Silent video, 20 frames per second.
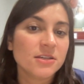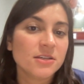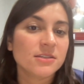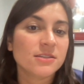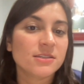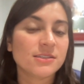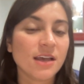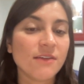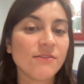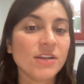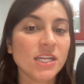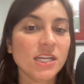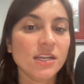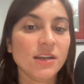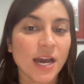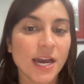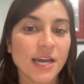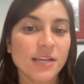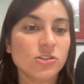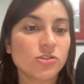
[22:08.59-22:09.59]

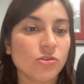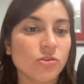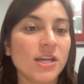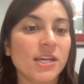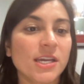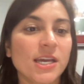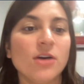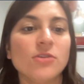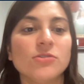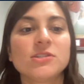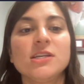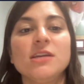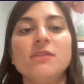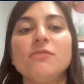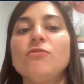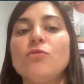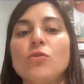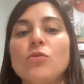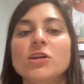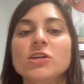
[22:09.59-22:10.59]
79 strikeouts
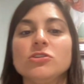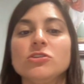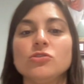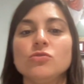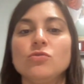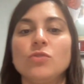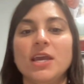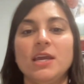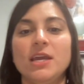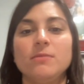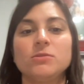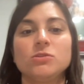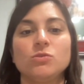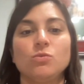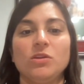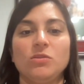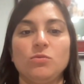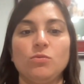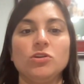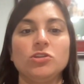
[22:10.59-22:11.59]
in 42 games
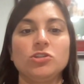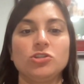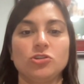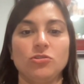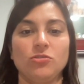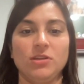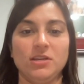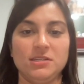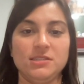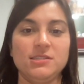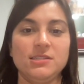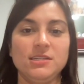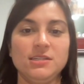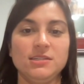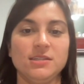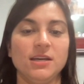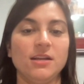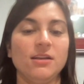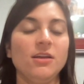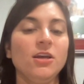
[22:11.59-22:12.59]
with Worcester this
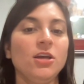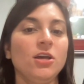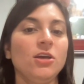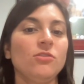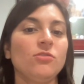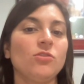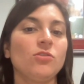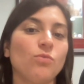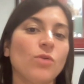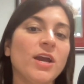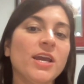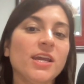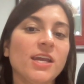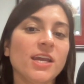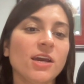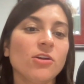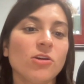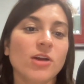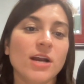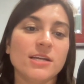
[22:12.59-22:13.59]
season. The right
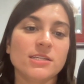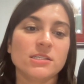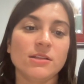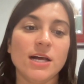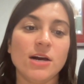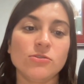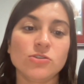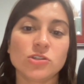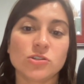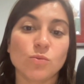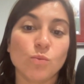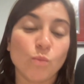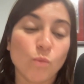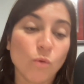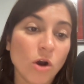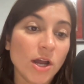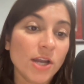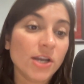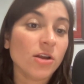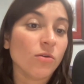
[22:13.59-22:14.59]
hander has allowed just
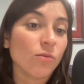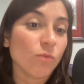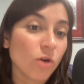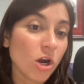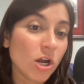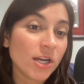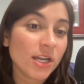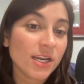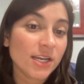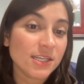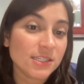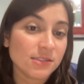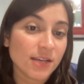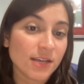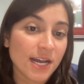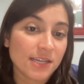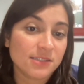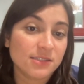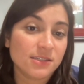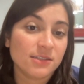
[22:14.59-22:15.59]
one run in his
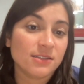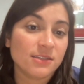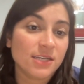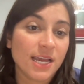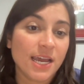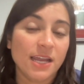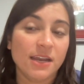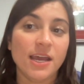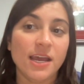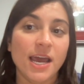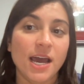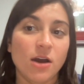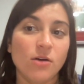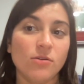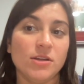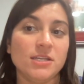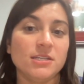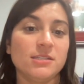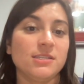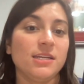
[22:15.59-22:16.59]
last 10
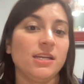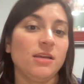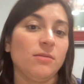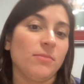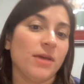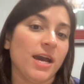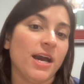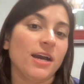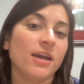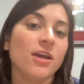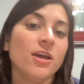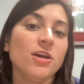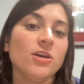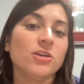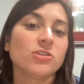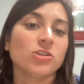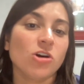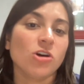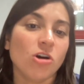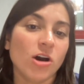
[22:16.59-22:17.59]
outings dating back
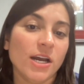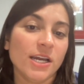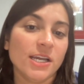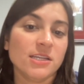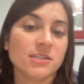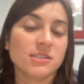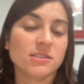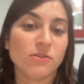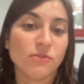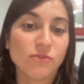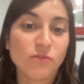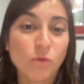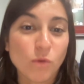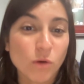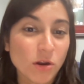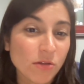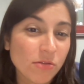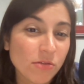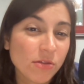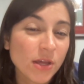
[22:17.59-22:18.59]
to August
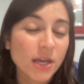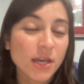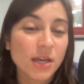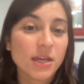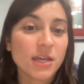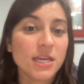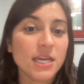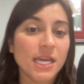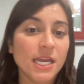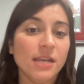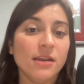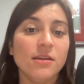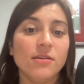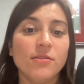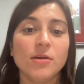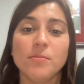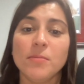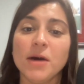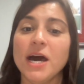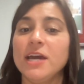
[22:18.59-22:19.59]
4th in
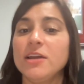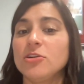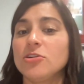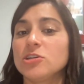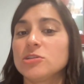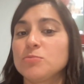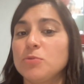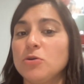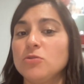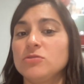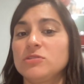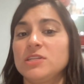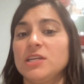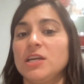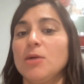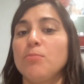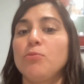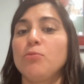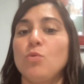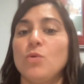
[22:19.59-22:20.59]
the minors,
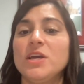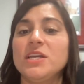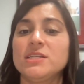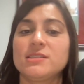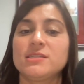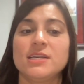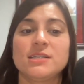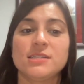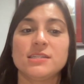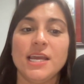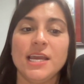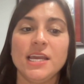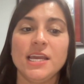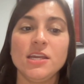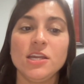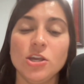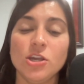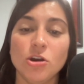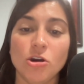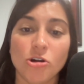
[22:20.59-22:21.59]
posting a
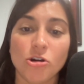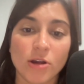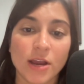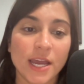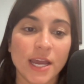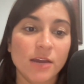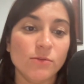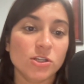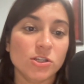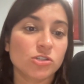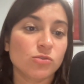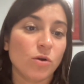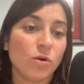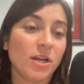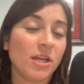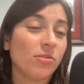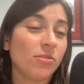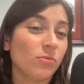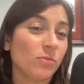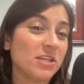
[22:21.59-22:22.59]
.68 ERA with
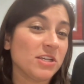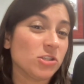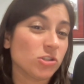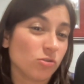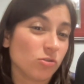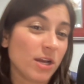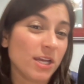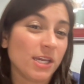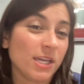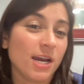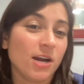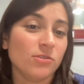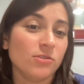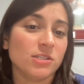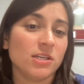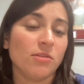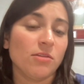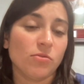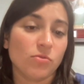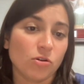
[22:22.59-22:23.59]
23
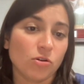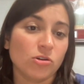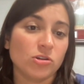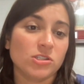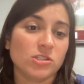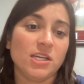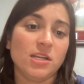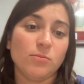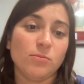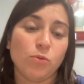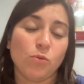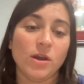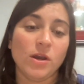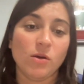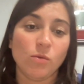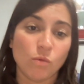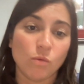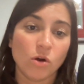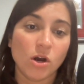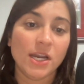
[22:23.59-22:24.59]
strikeouts and
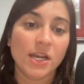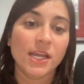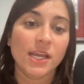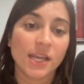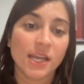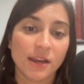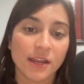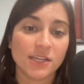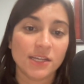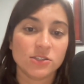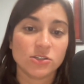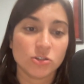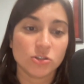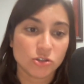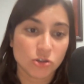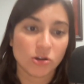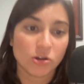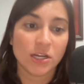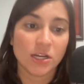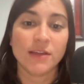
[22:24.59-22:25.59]
13.1 innings
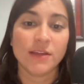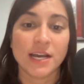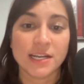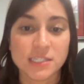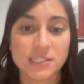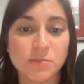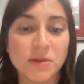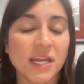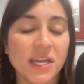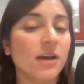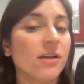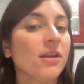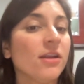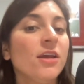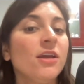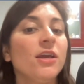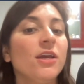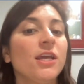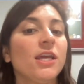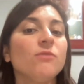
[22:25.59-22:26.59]
during that span.
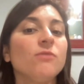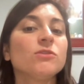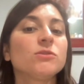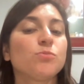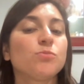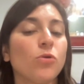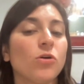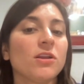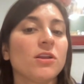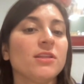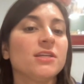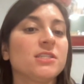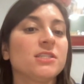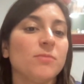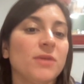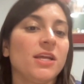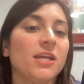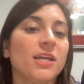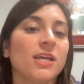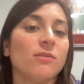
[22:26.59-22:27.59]
He was born in the
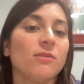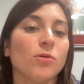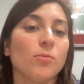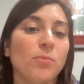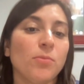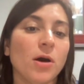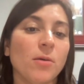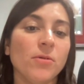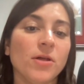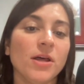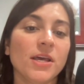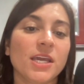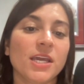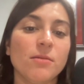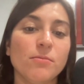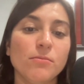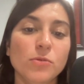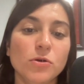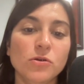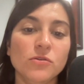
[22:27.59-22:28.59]
Dominican Republic
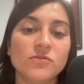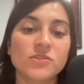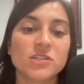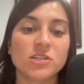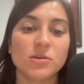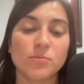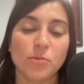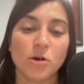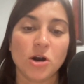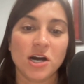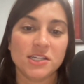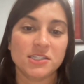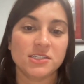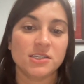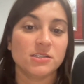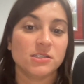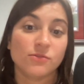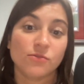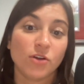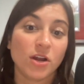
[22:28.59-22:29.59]
and moved to
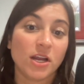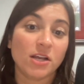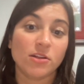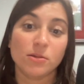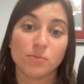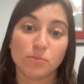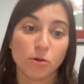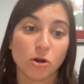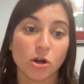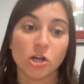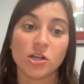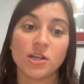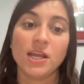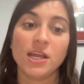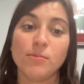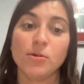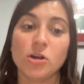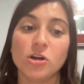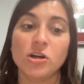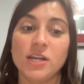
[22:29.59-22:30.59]
Boston's Franklin Park
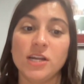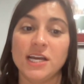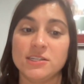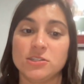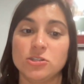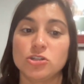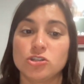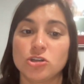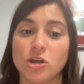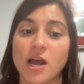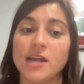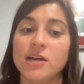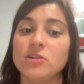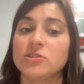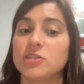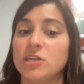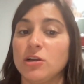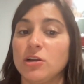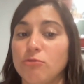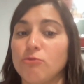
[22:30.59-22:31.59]
neighborhood as a
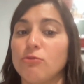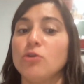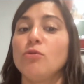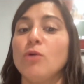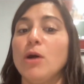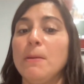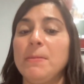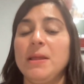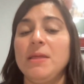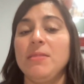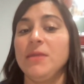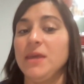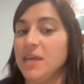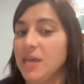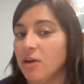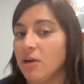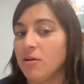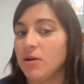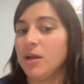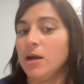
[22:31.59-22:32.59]
child and grew up in the
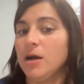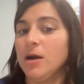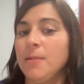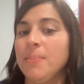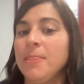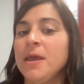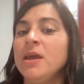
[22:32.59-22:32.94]
area.